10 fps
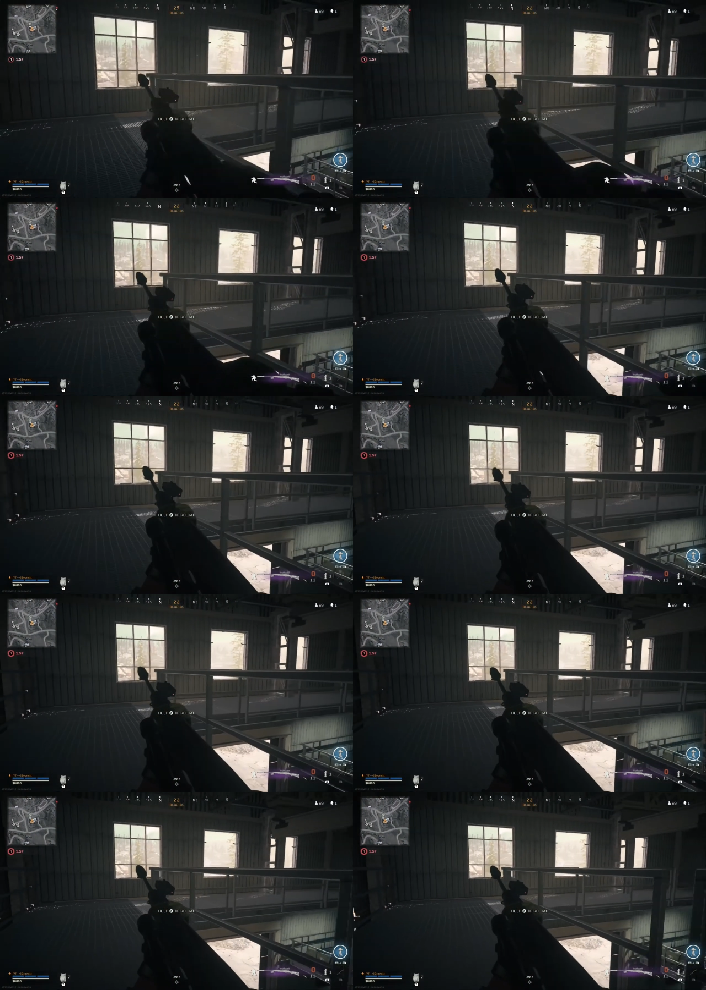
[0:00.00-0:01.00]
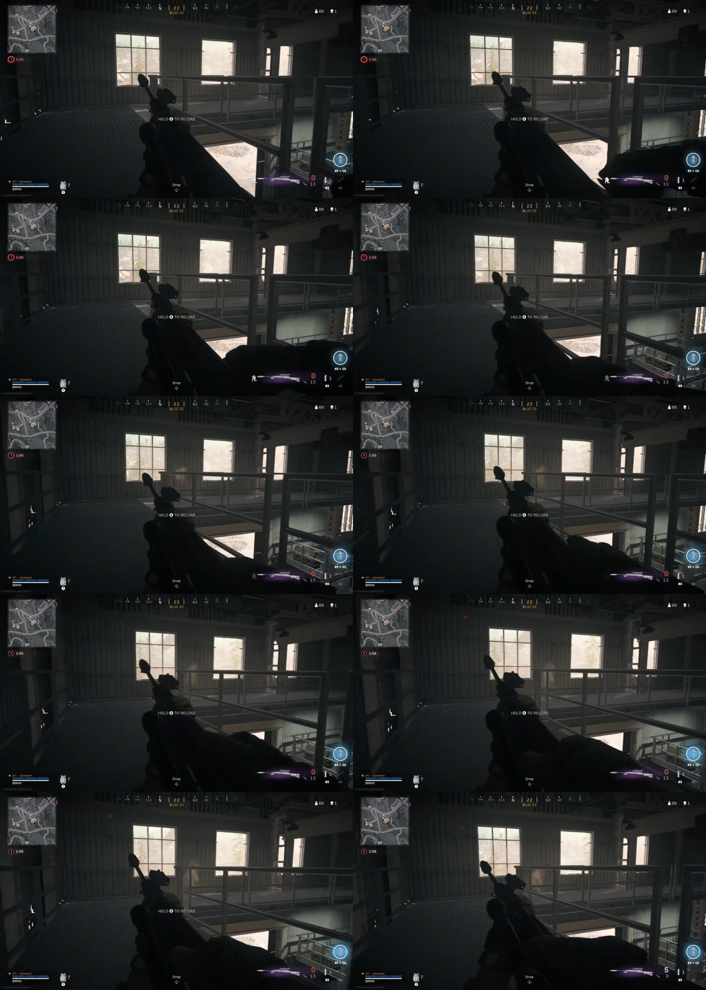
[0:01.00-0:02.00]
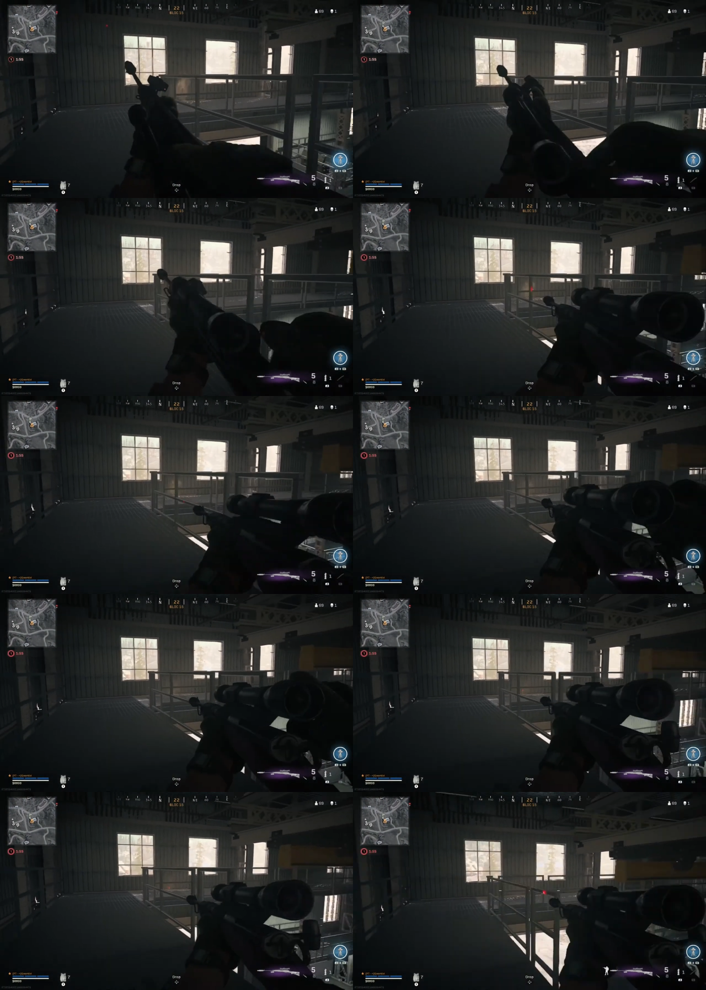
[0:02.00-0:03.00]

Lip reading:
[unreadable: no face in view]